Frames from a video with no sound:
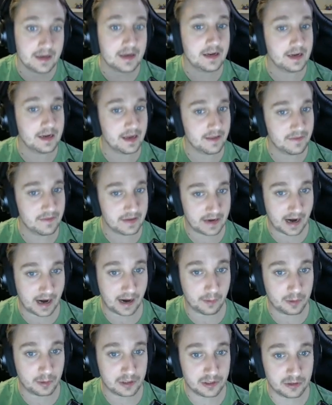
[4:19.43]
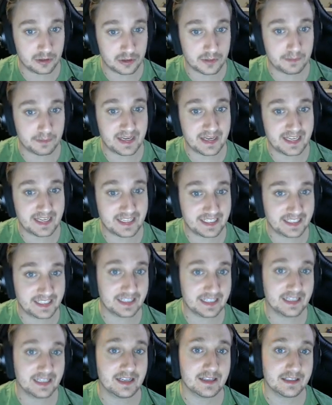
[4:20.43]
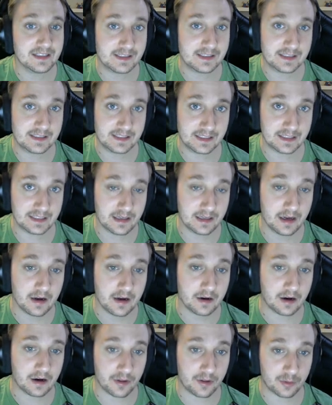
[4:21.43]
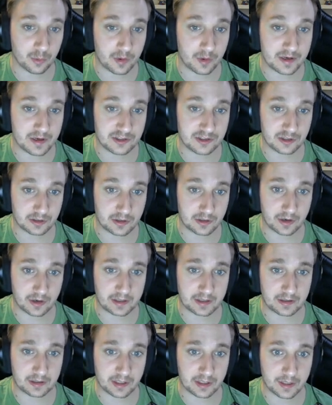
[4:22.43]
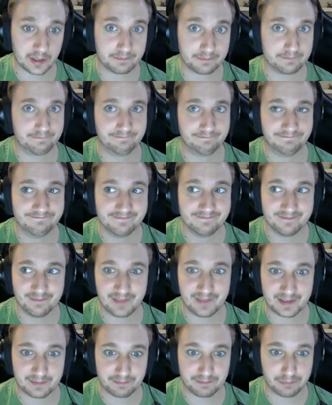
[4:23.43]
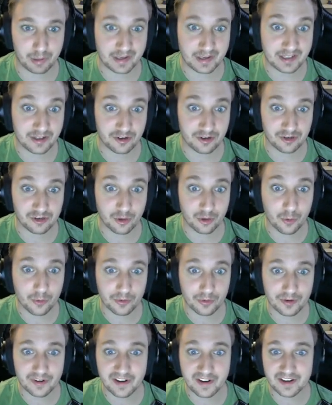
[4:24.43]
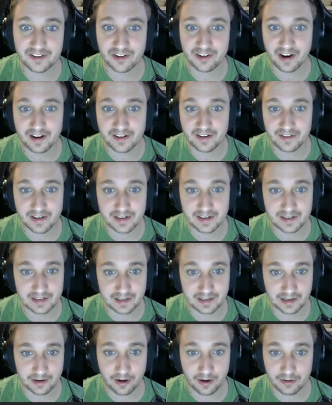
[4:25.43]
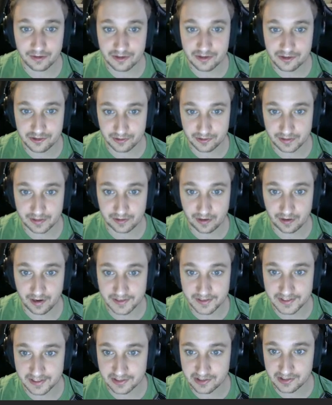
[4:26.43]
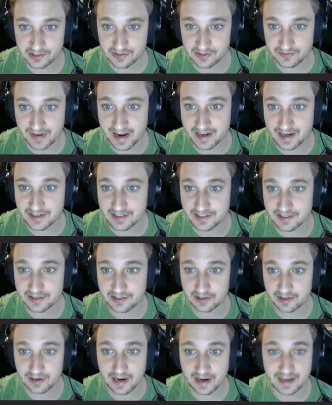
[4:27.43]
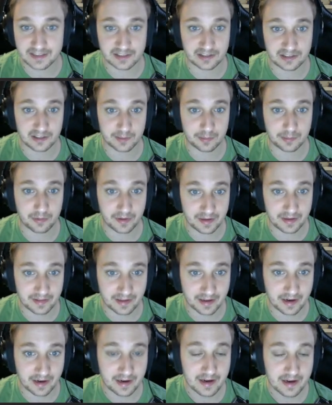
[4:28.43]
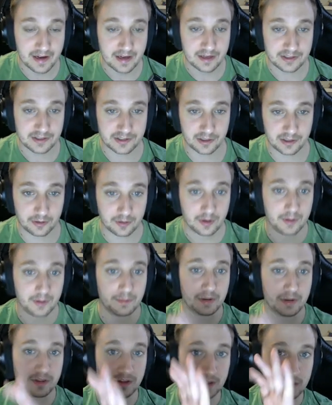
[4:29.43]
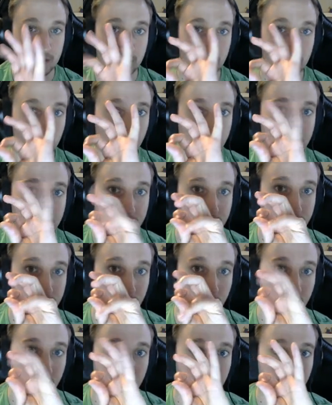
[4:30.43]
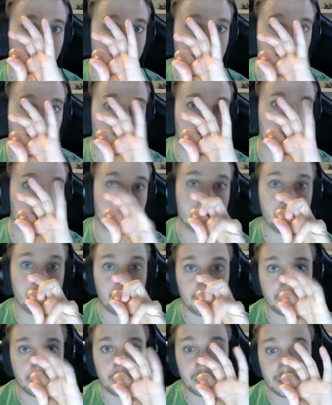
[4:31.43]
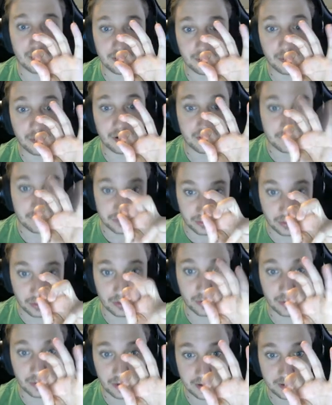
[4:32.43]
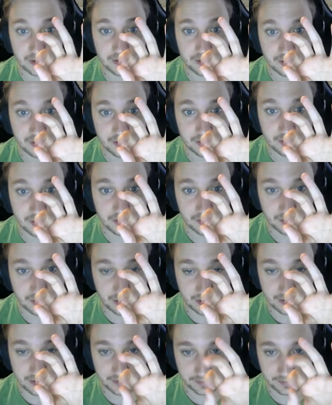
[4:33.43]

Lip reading: and then I would use pinky D. Otherwise, you're going to break your shoulder trying to get all these string crossings as fast as they're asking you to play that. So be thinking 1 4 1 1 4 1 1 4 1, right?